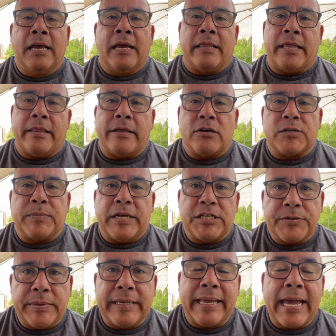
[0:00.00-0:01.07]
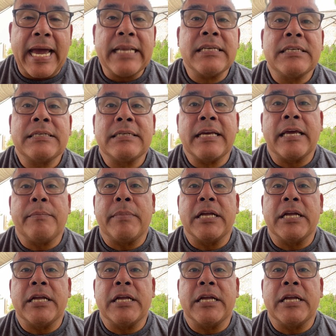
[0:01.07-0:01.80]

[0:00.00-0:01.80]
that there's Benjamin Gantz and